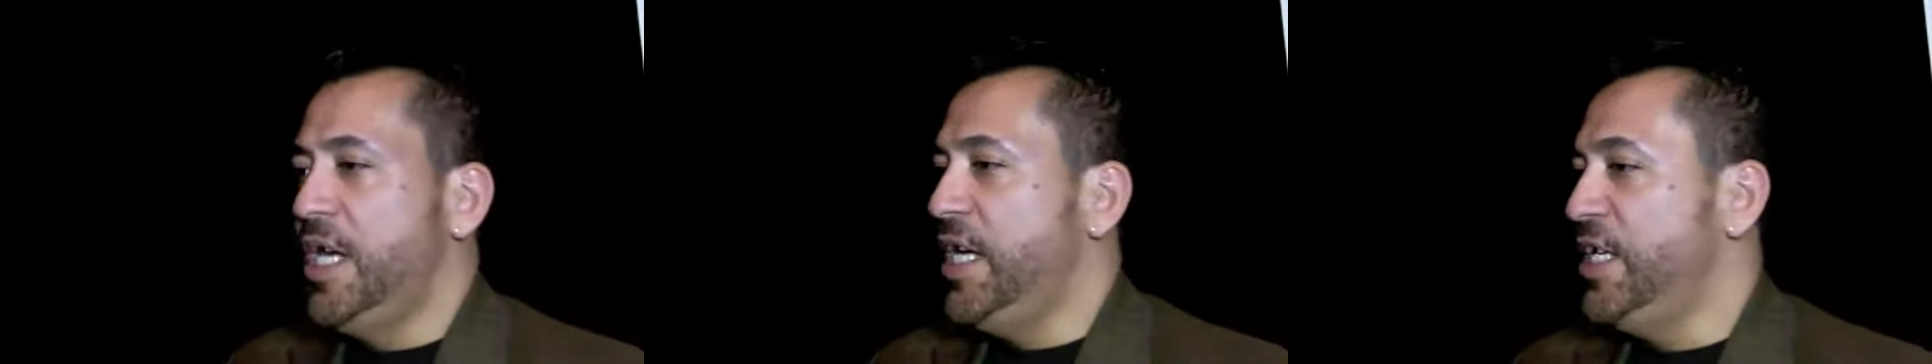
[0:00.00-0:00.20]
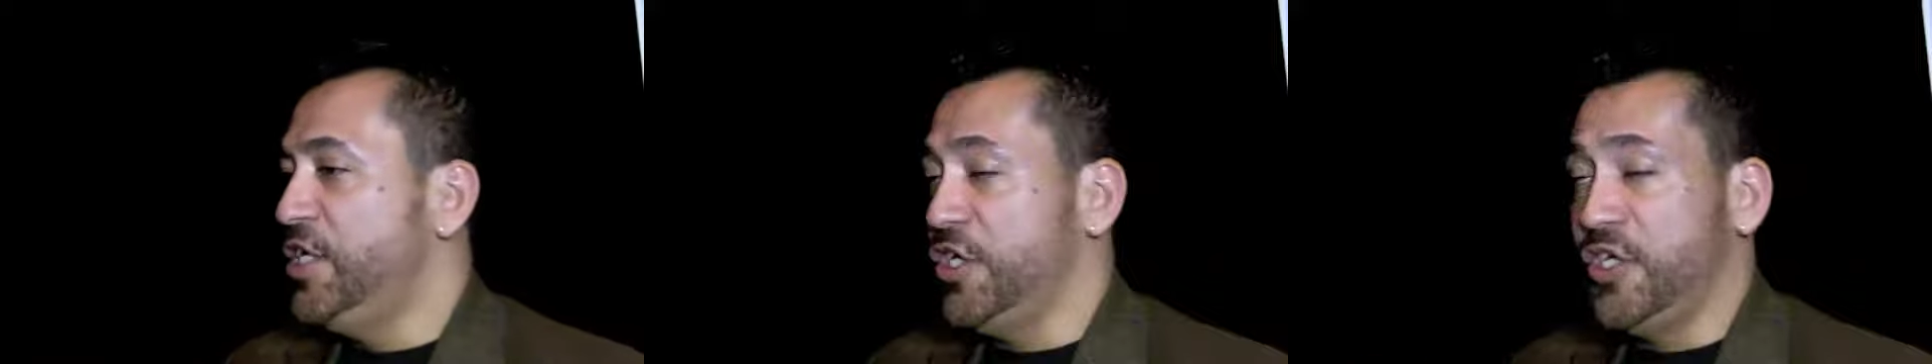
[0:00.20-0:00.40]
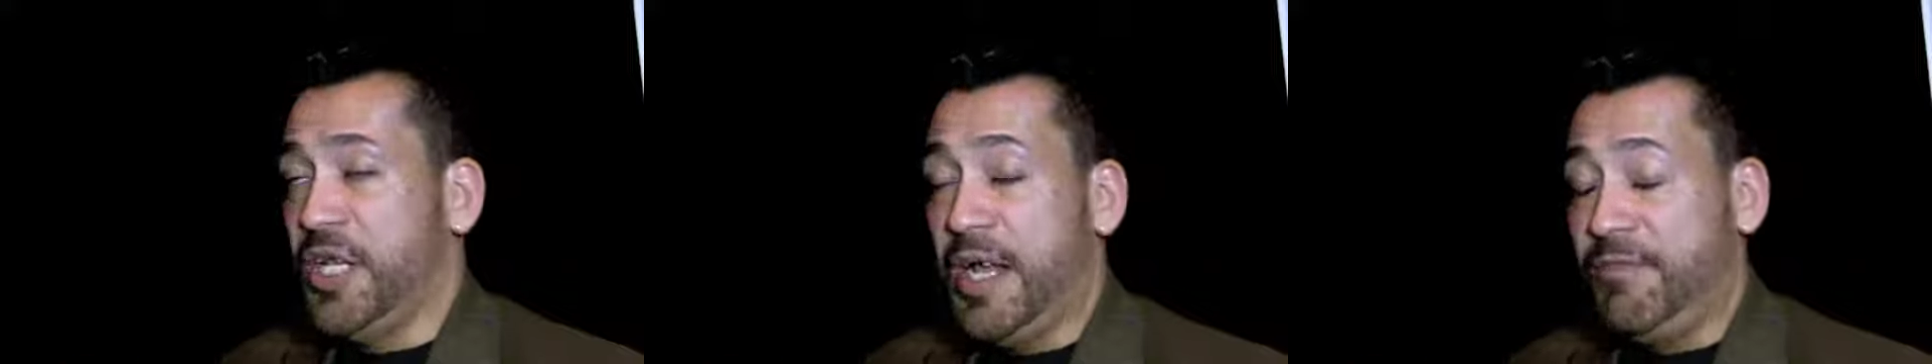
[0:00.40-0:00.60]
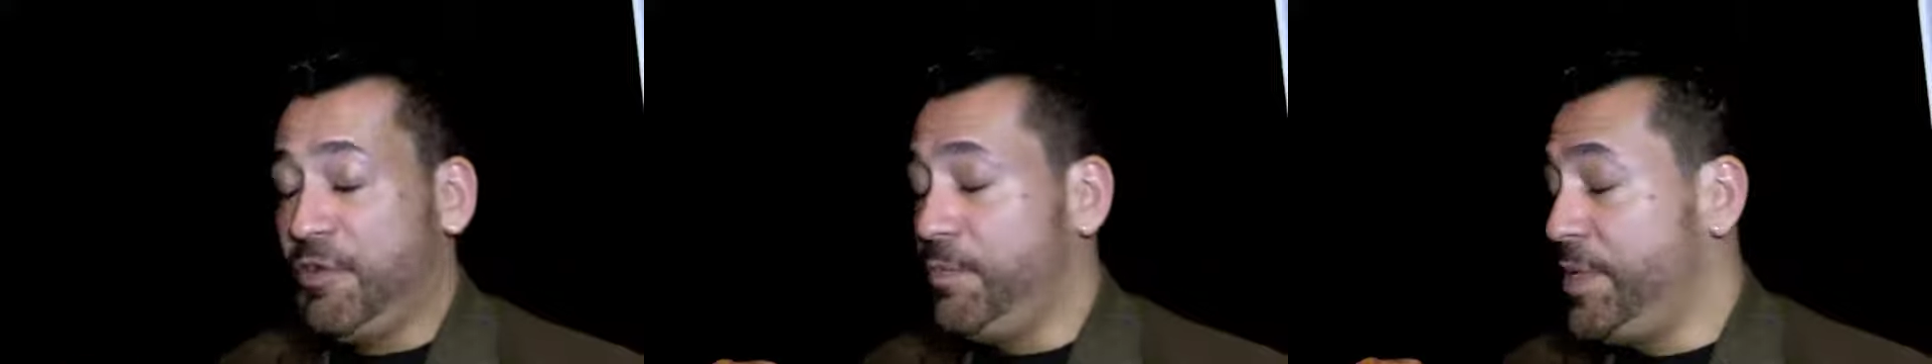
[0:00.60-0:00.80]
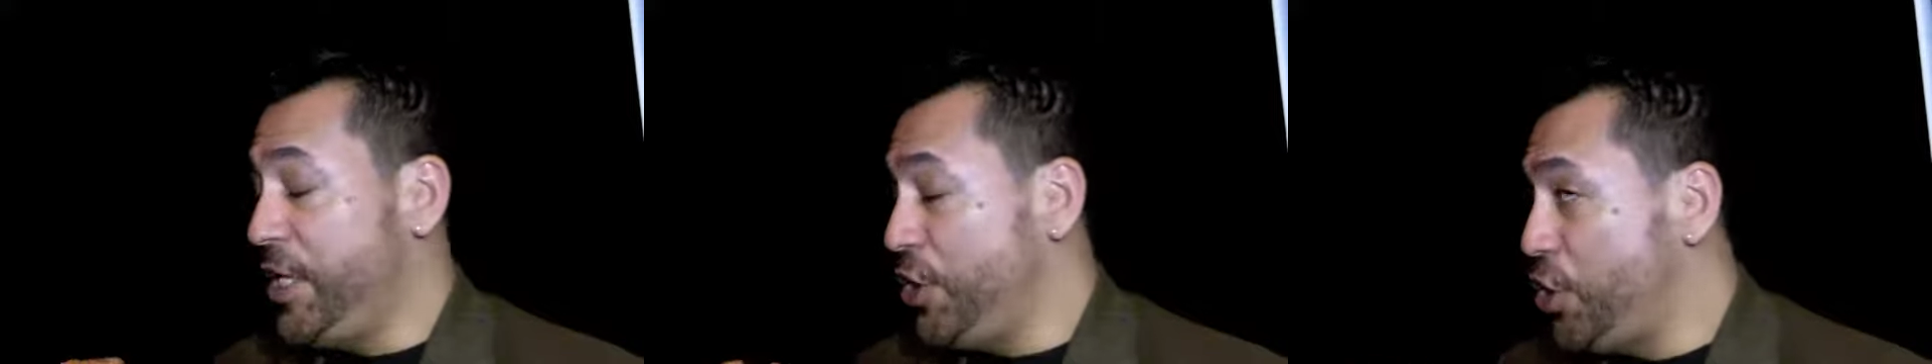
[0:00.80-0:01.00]
it doesn't have to
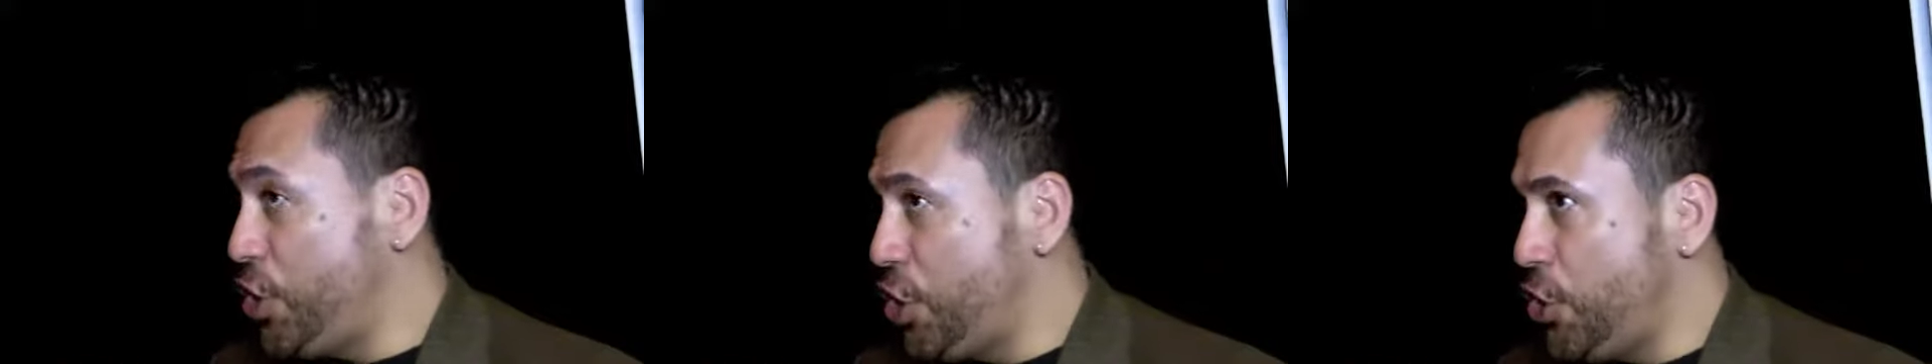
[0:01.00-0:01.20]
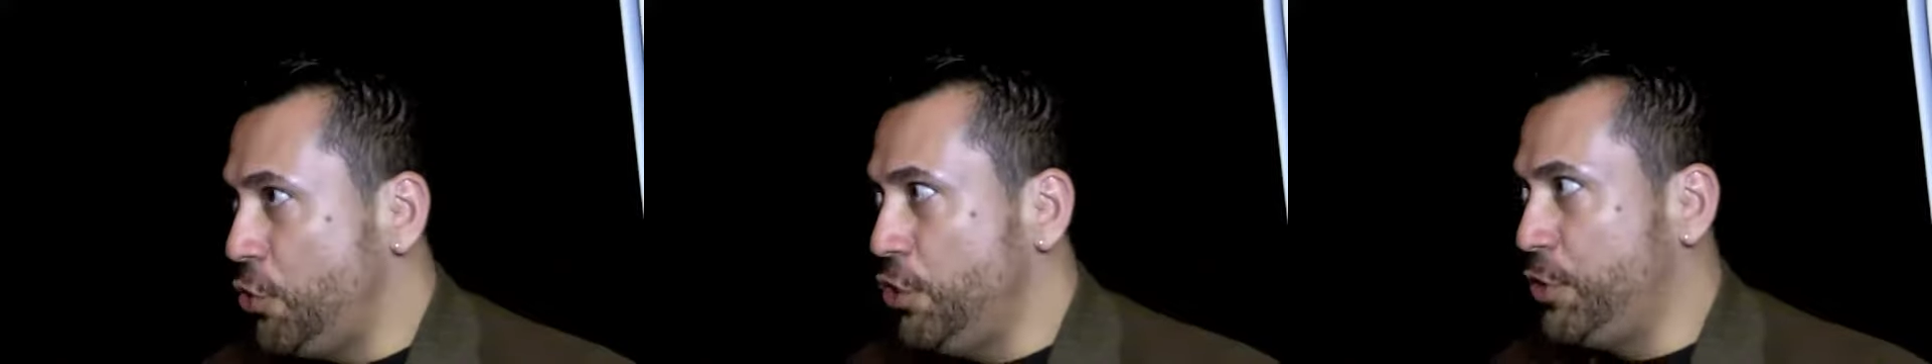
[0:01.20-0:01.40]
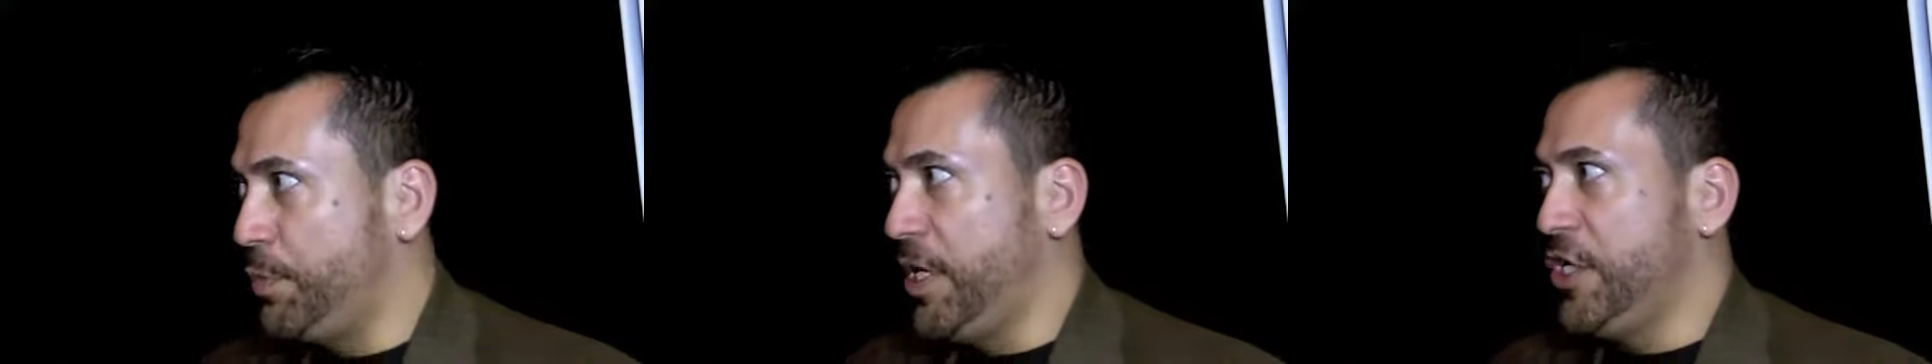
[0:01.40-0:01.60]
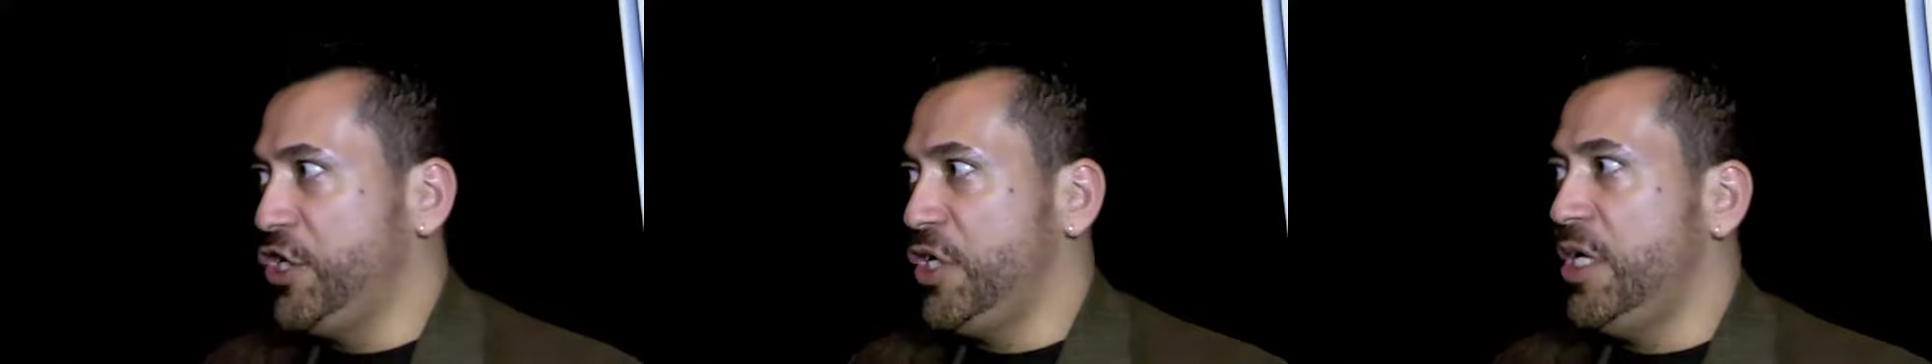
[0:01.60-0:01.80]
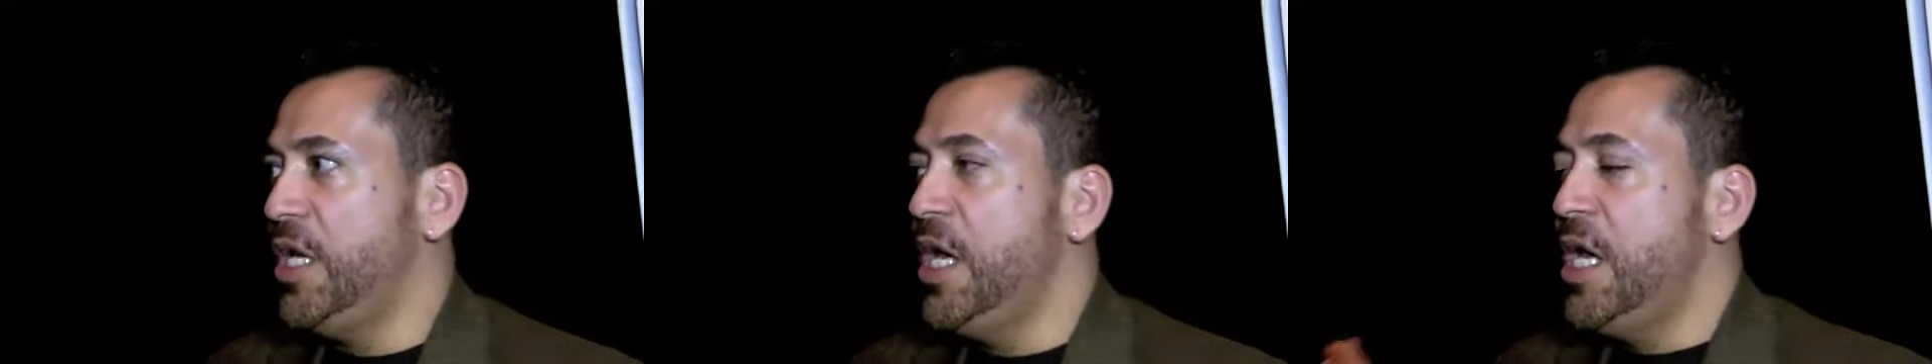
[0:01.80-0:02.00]
be a huge
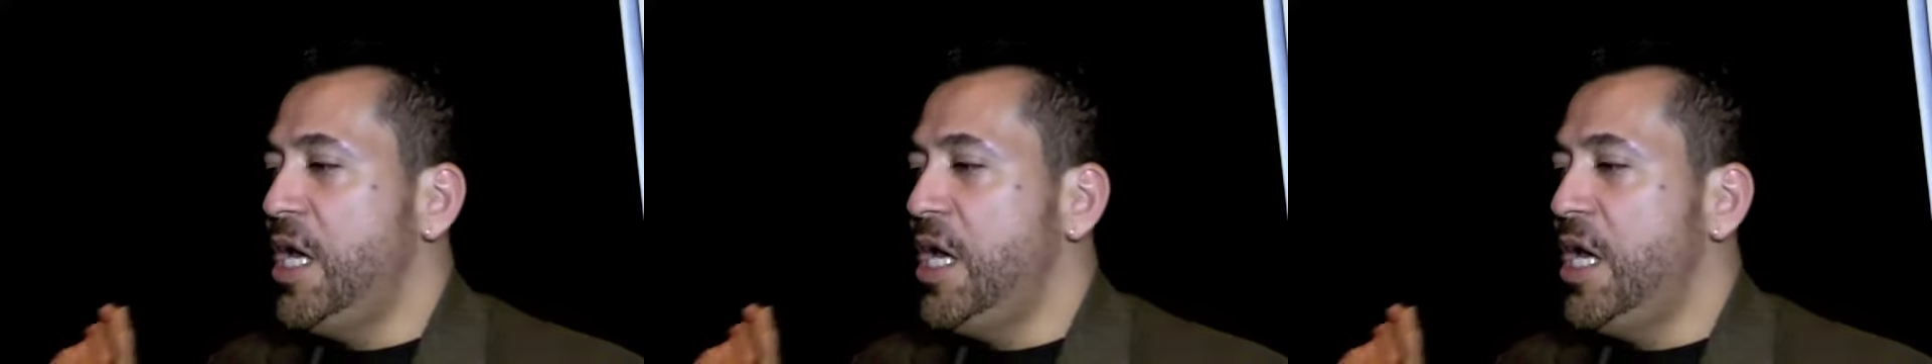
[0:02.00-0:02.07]
budget,